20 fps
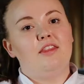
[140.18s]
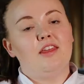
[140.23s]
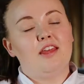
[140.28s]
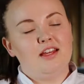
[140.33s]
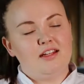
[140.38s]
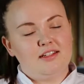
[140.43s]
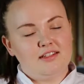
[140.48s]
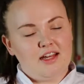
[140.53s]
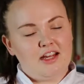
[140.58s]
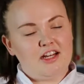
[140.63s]

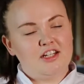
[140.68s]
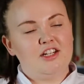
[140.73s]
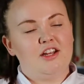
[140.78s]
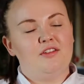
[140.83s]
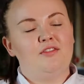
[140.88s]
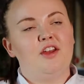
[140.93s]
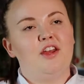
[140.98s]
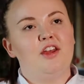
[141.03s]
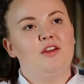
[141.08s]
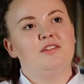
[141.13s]
The exec
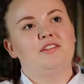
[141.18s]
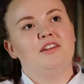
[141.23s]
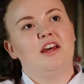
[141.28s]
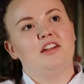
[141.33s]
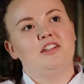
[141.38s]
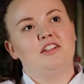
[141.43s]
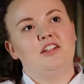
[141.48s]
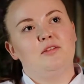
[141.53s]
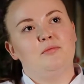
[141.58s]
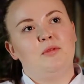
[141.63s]
chef here was
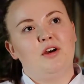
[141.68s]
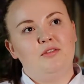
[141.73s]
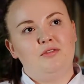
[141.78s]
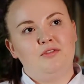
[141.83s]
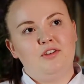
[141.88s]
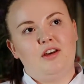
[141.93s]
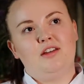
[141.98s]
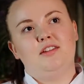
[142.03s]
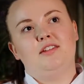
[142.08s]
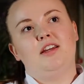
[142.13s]
actually my
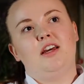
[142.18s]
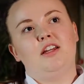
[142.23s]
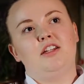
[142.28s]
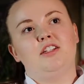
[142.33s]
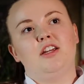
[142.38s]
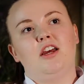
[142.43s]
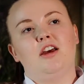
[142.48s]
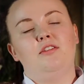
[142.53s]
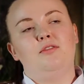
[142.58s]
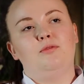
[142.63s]
first
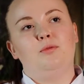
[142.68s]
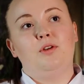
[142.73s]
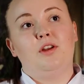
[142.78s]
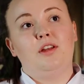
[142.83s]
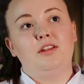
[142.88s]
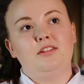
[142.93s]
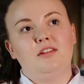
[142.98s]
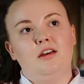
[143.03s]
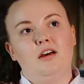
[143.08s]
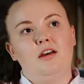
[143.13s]
head chef
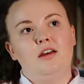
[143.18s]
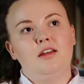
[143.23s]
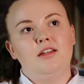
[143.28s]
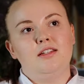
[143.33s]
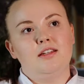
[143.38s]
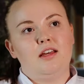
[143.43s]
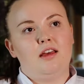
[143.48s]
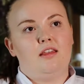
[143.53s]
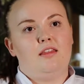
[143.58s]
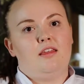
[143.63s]
when I
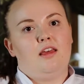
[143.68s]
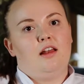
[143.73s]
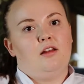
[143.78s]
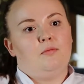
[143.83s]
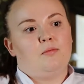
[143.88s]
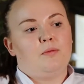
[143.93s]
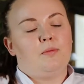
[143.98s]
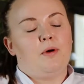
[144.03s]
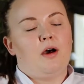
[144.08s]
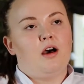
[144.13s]
started at the
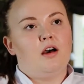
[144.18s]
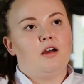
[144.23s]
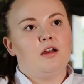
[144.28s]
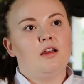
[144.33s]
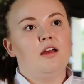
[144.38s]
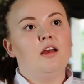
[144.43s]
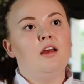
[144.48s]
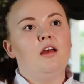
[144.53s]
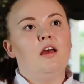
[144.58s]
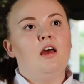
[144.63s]
Ellenborough
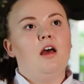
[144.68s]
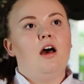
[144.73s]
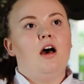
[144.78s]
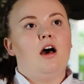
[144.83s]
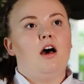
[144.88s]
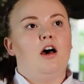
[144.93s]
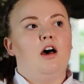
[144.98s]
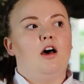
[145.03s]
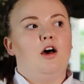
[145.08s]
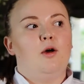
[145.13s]
Park.
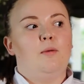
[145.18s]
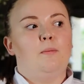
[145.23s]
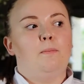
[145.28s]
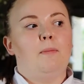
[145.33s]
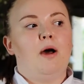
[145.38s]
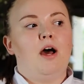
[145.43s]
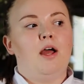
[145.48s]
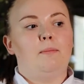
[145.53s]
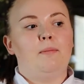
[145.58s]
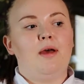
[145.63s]

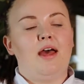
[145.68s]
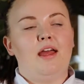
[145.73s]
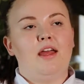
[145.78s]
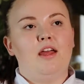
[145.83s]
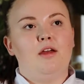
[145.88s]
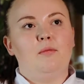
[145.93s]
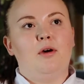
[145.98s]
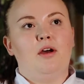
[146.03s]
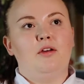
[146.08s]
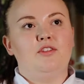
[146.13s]
I met
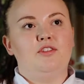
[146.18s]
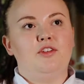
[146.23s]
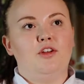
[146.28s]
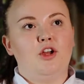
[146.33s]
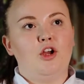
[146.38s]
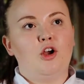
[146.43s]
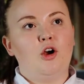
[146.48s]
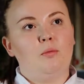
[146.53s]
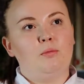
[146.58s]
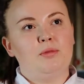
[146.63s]
him, I was
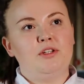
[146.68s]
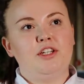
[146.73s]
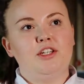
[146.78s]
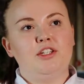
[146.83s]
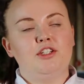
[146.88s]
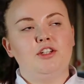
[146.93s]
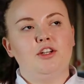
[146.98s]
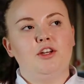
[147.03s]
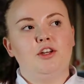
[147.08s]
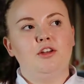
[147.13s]
doing a
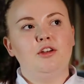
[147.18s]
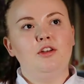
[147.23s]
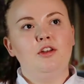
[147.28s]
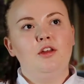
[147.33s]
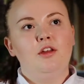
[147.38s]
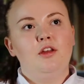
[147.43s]
competition.